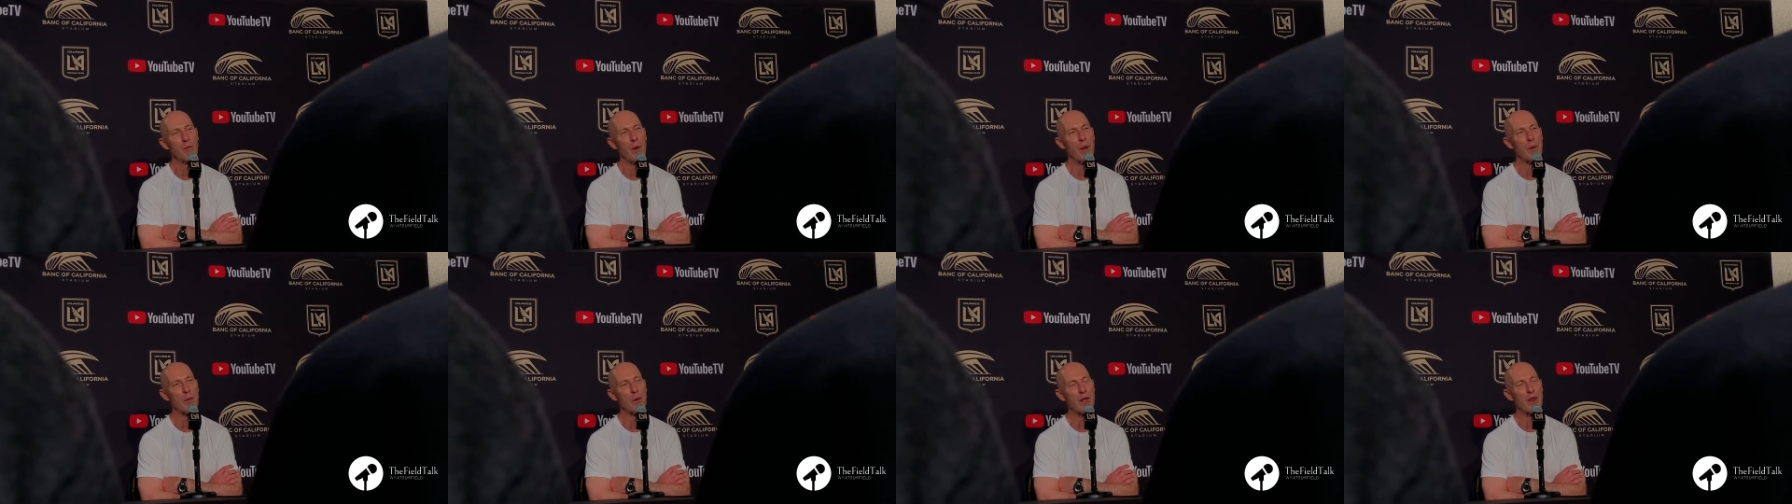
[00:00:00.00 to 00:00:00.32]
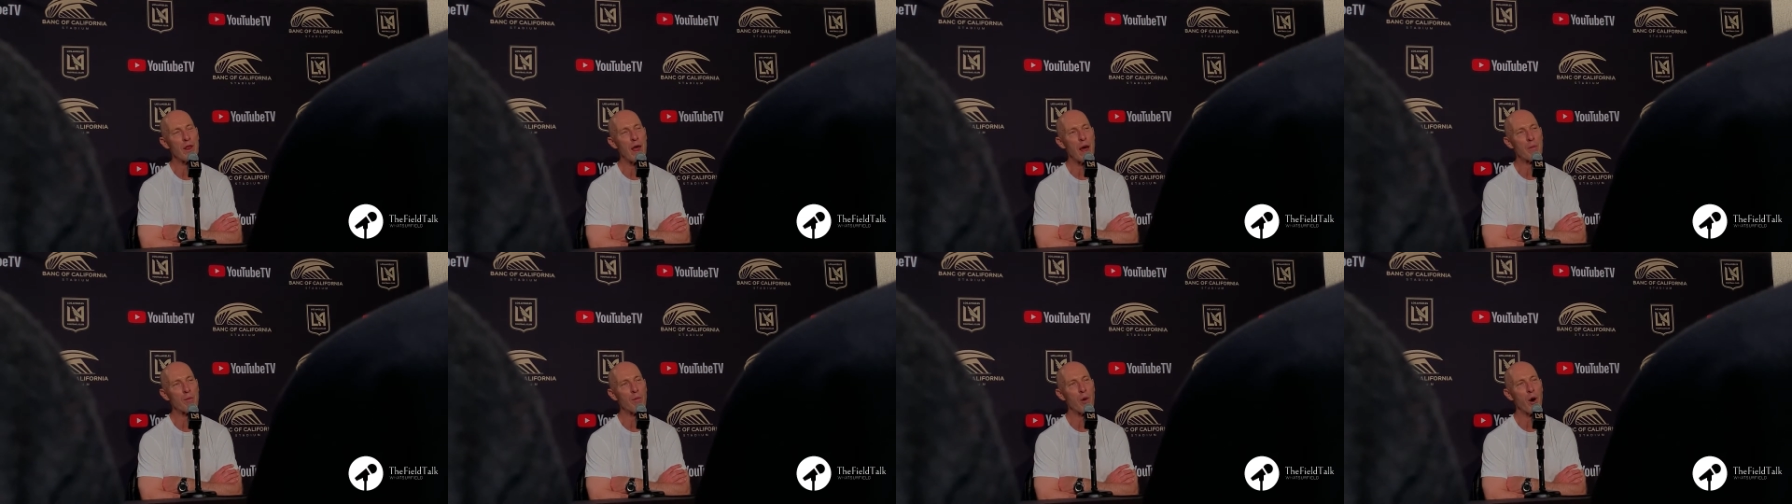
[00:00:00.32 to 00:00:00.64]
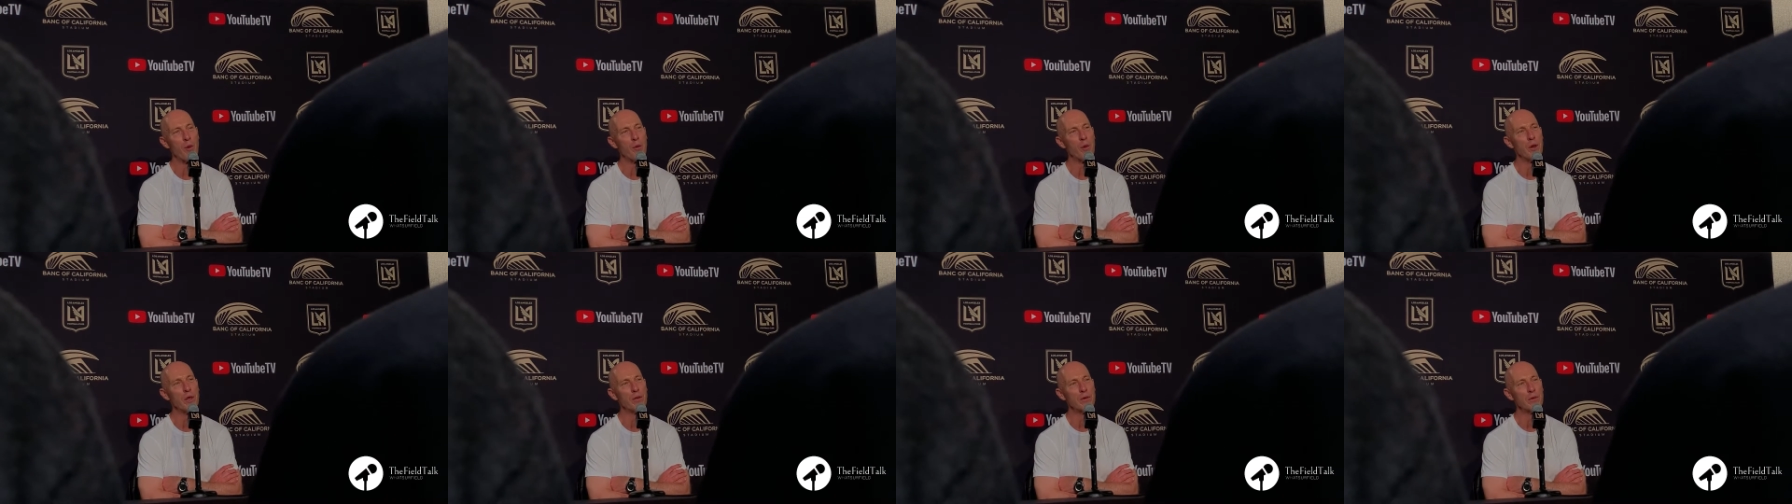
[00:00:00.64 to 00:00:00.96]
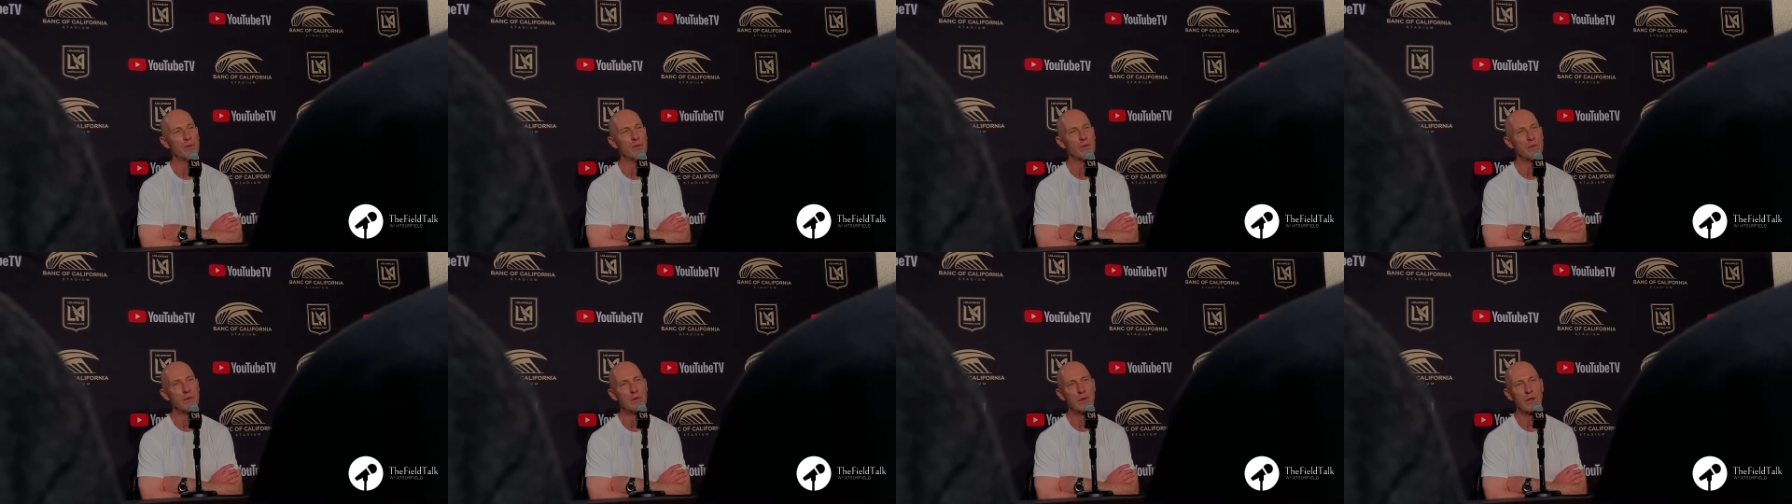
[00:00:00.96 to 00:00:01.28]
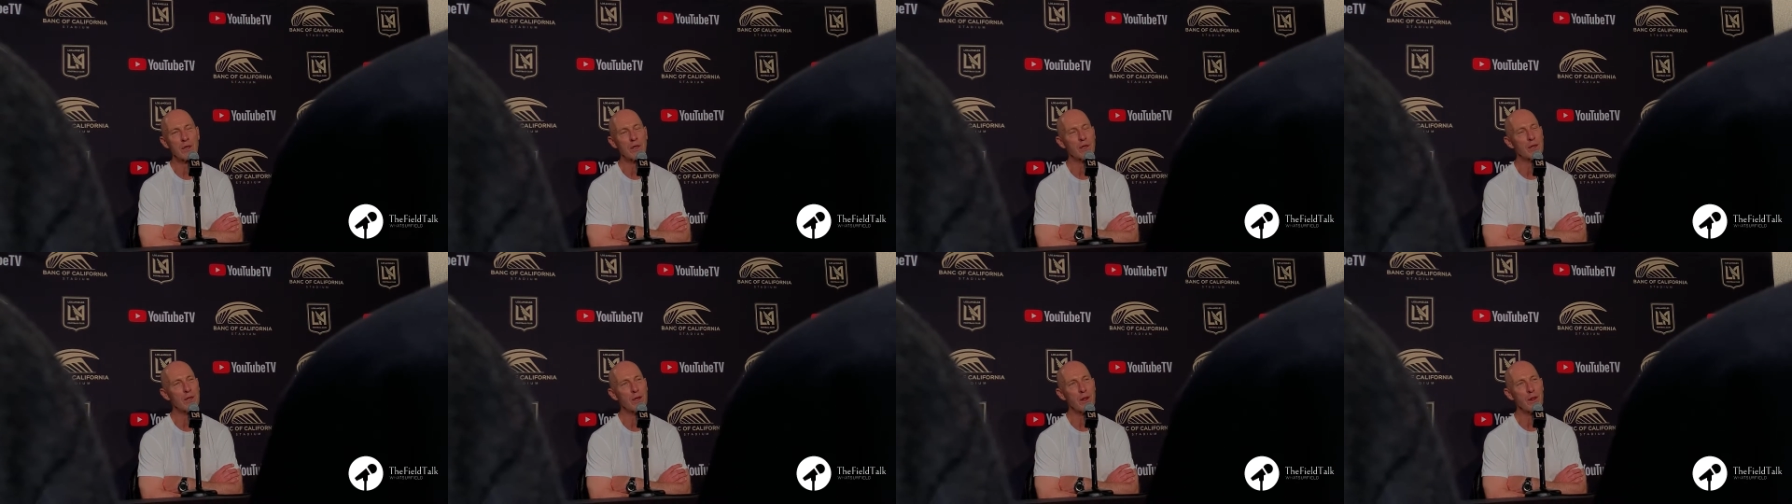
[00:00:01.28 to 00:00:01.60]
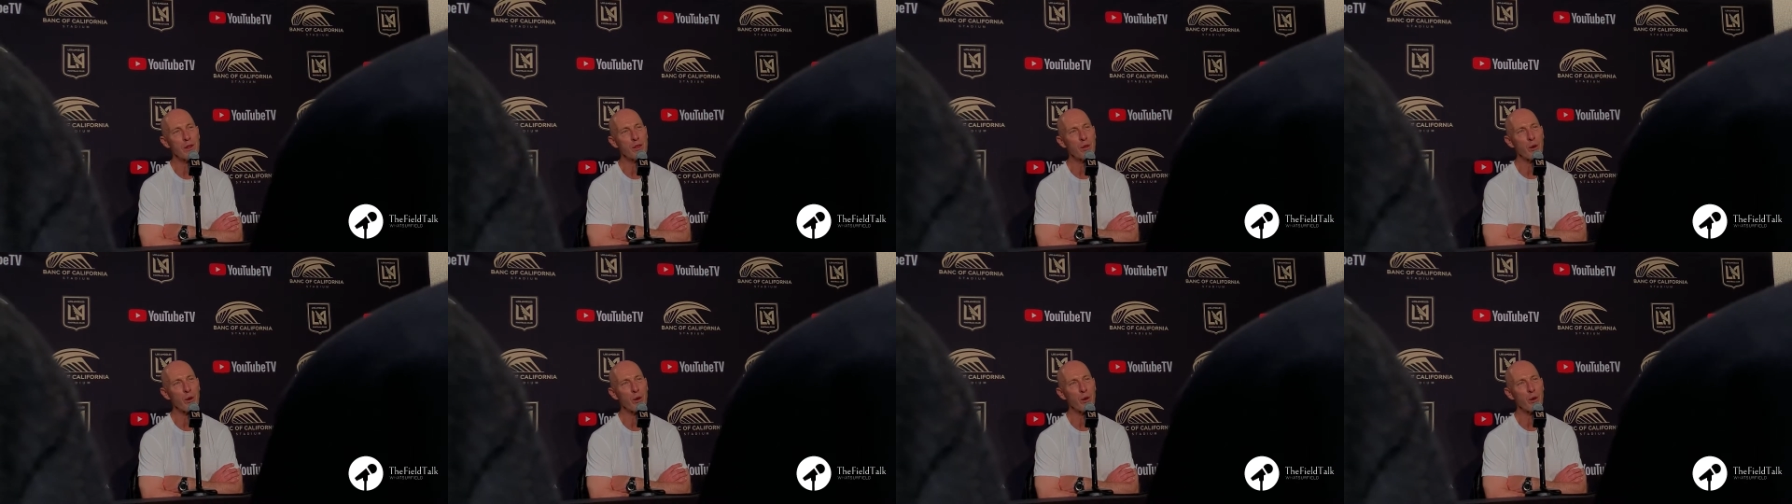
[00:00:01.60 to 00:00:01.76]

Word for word: maybe in that moment, uh,